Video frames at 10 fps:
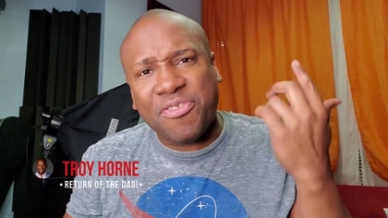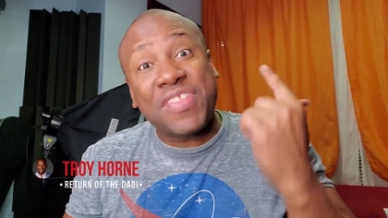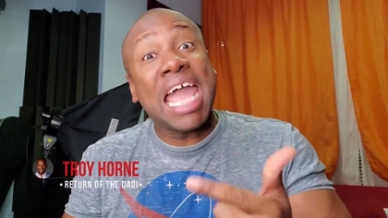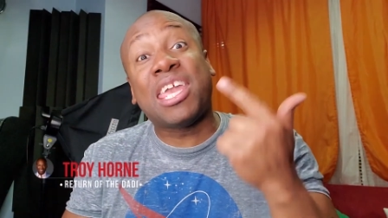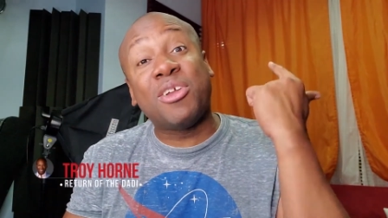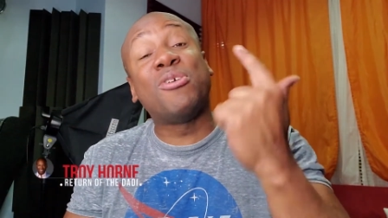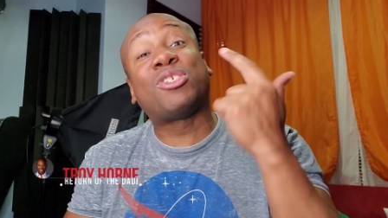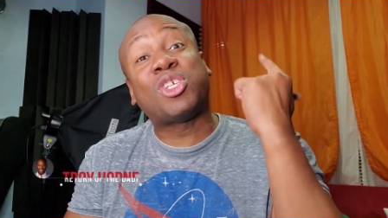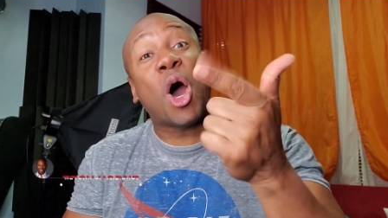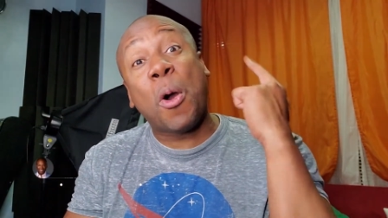Thank you
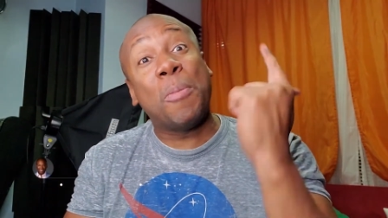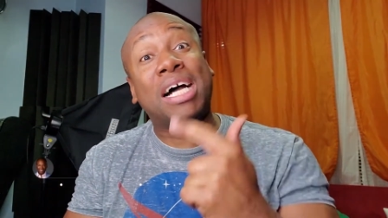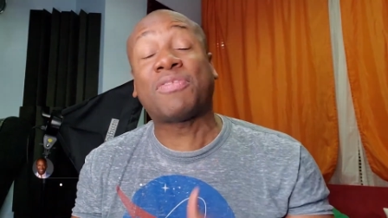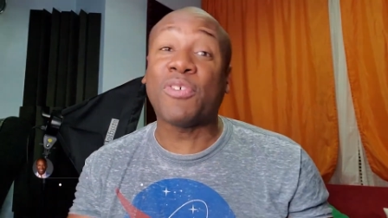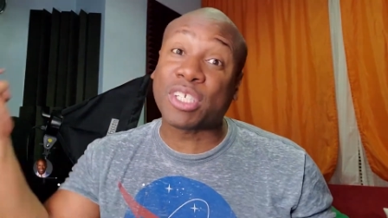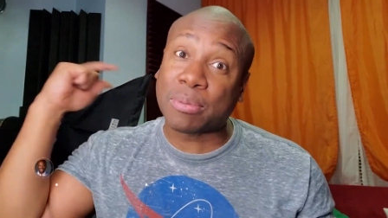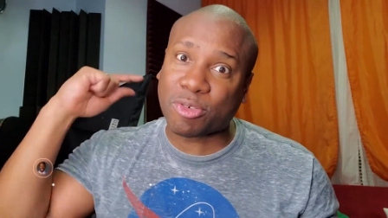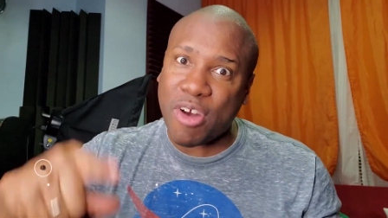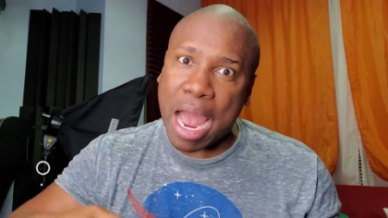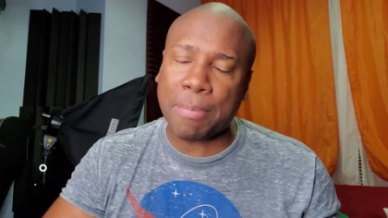so much for
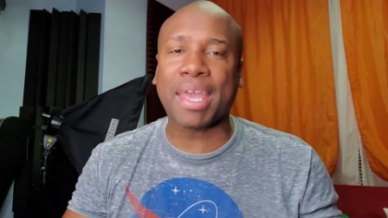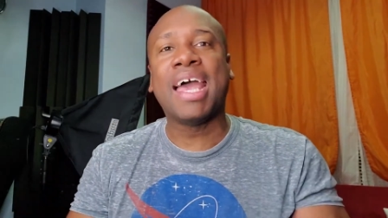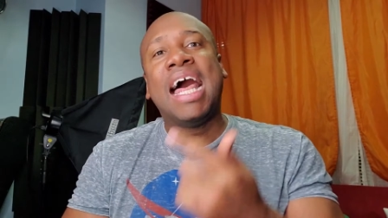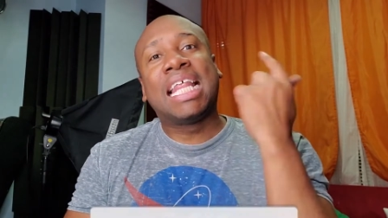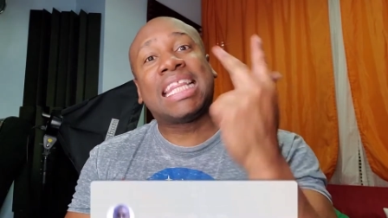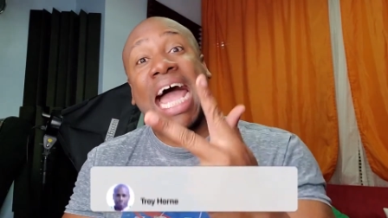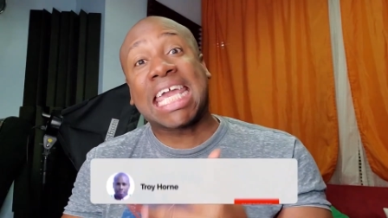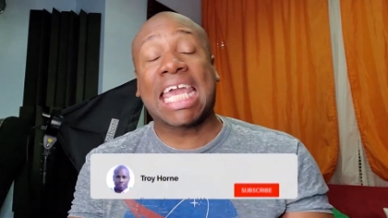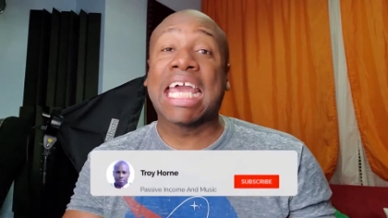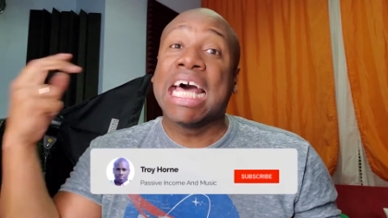subscribing,
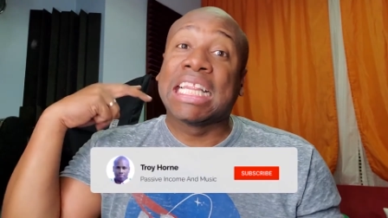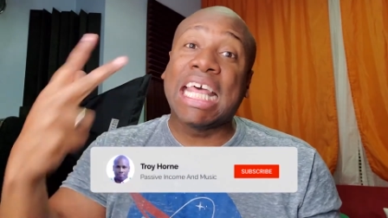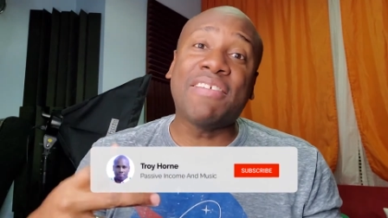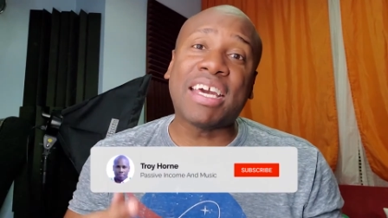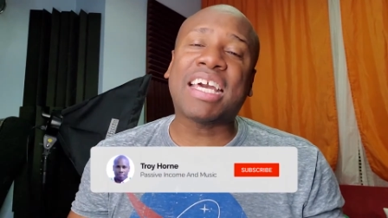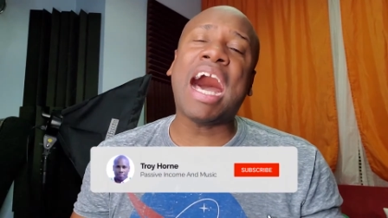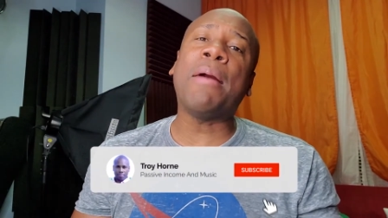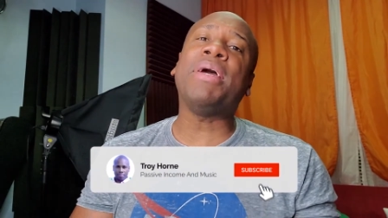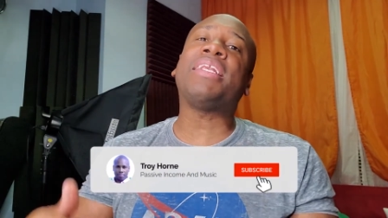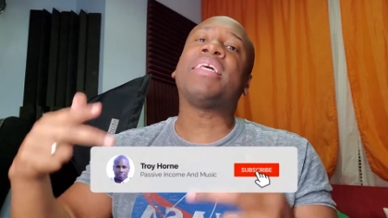liking, leaving a
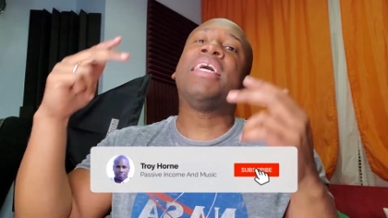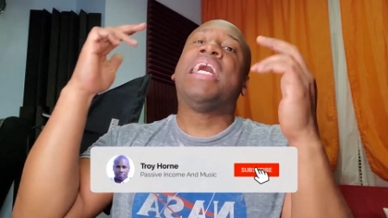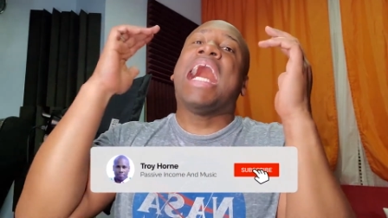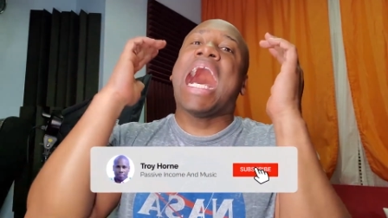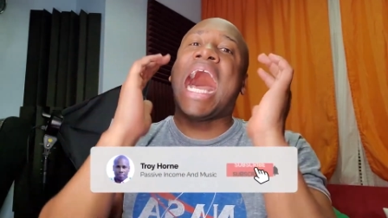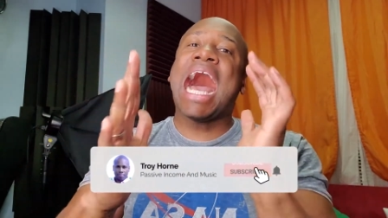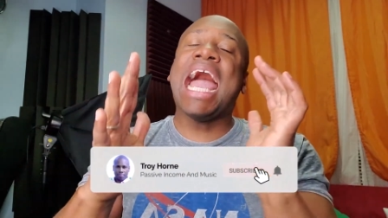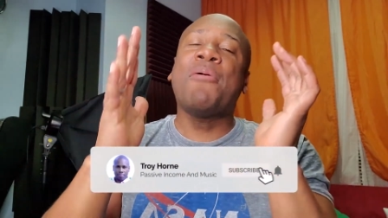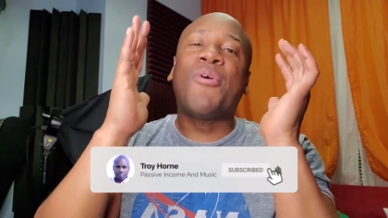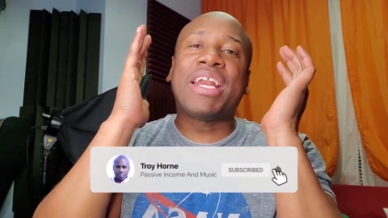comment,
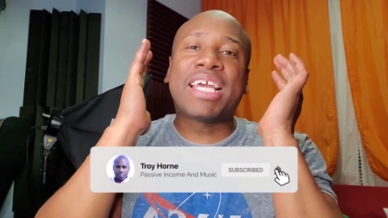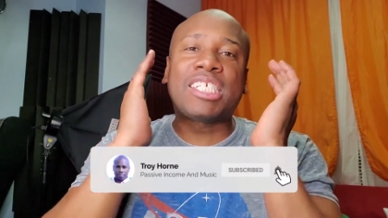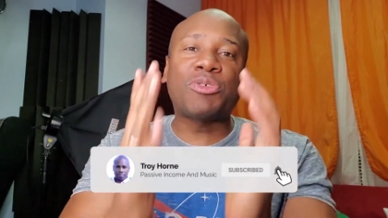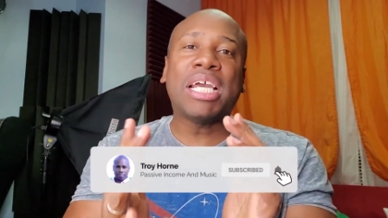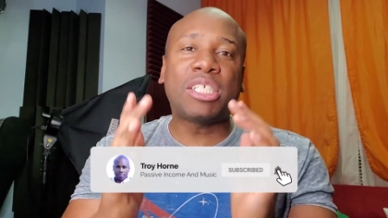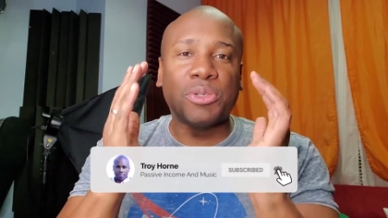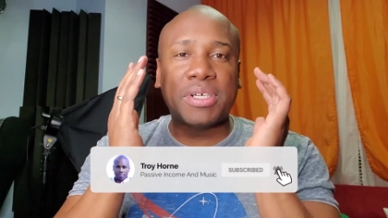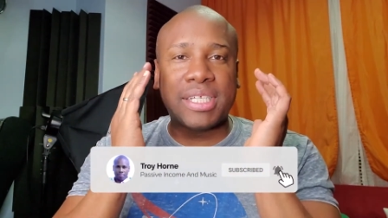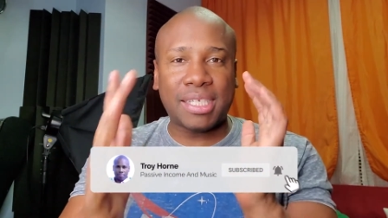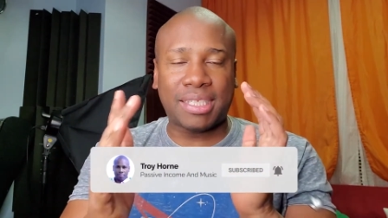I want to get straight to it
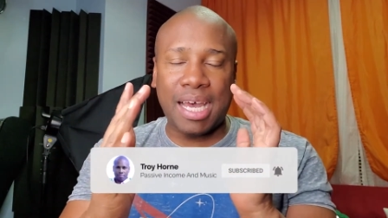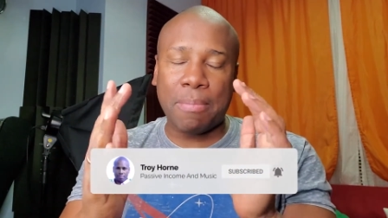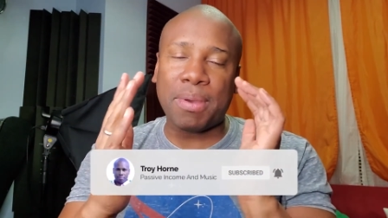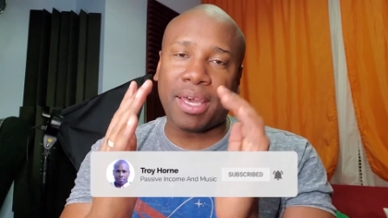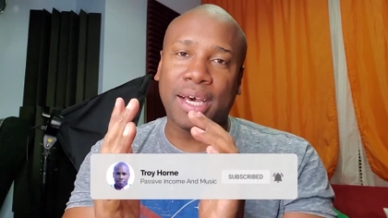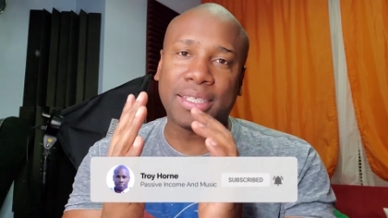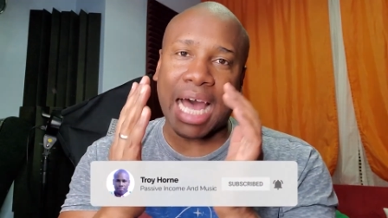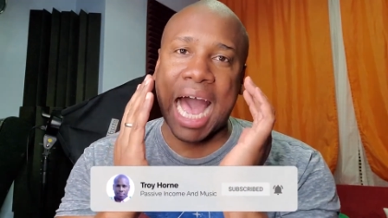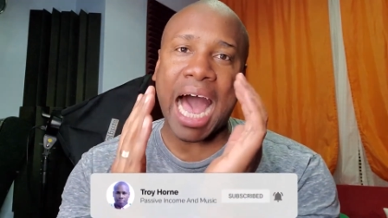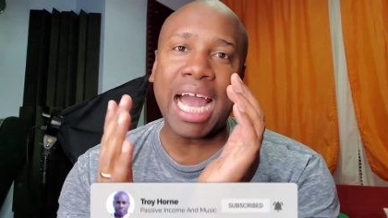this time because
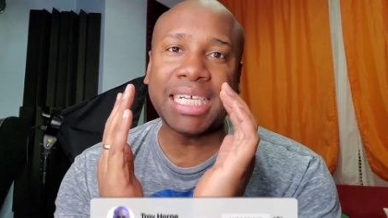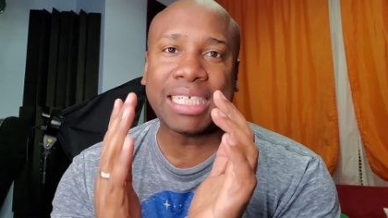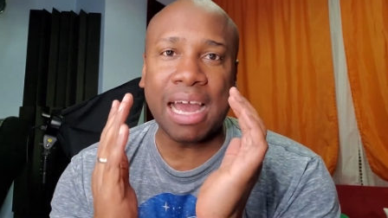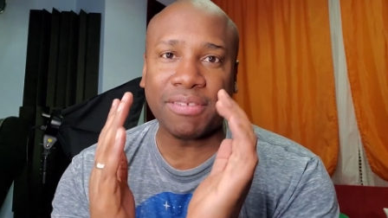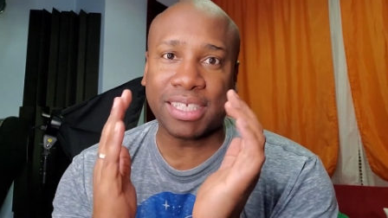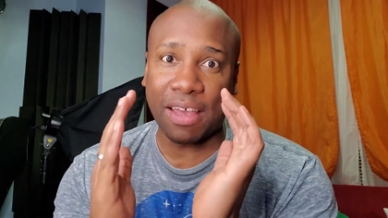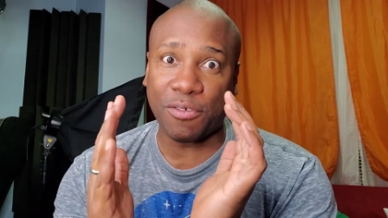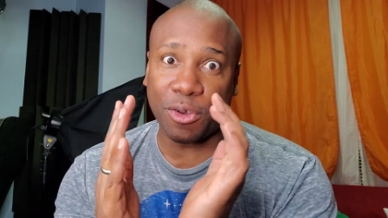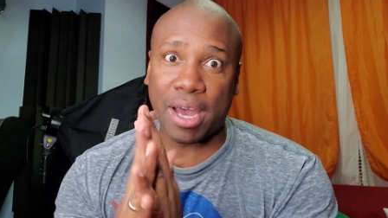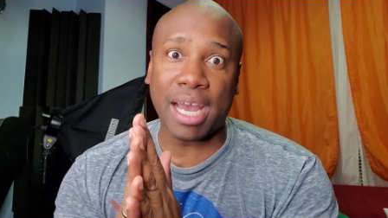I just have to say for
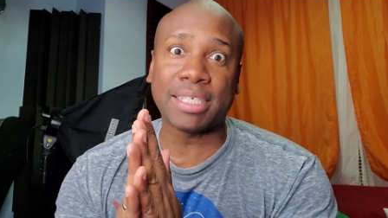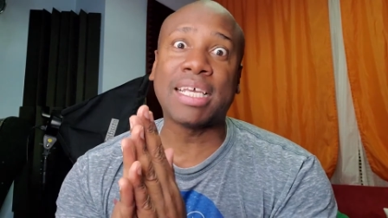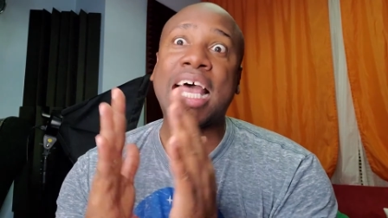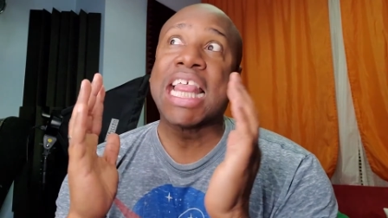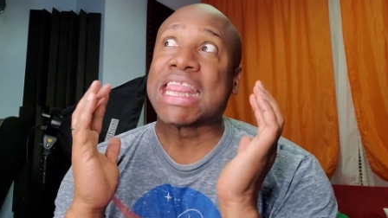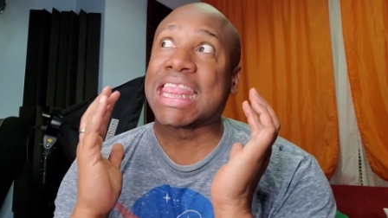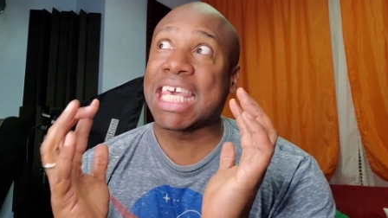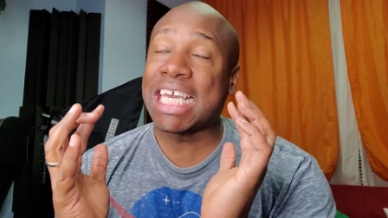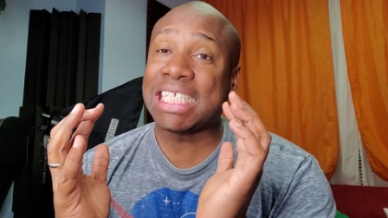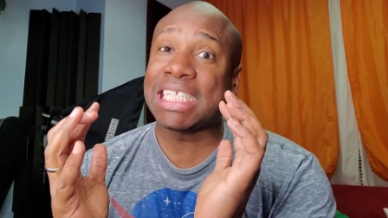you guys,
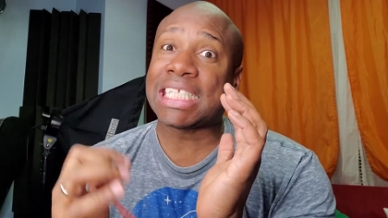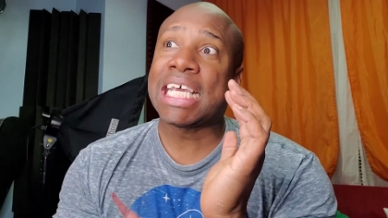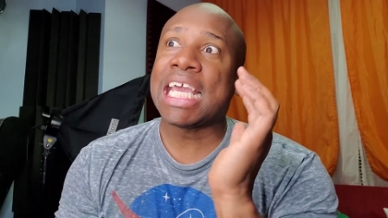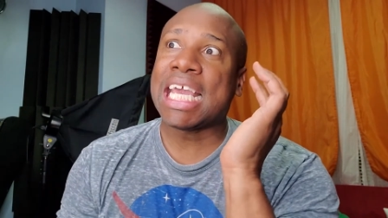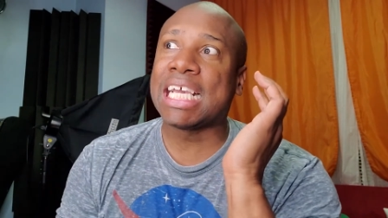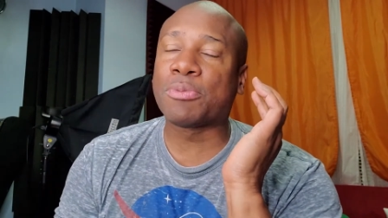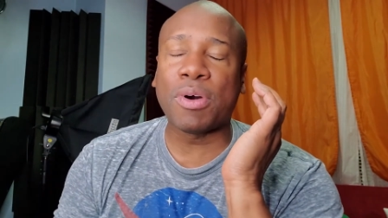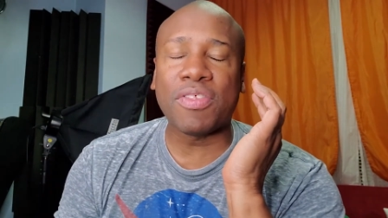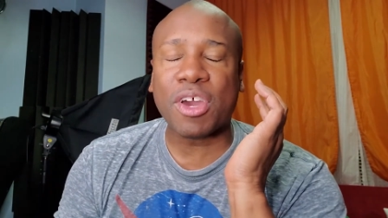this is one of the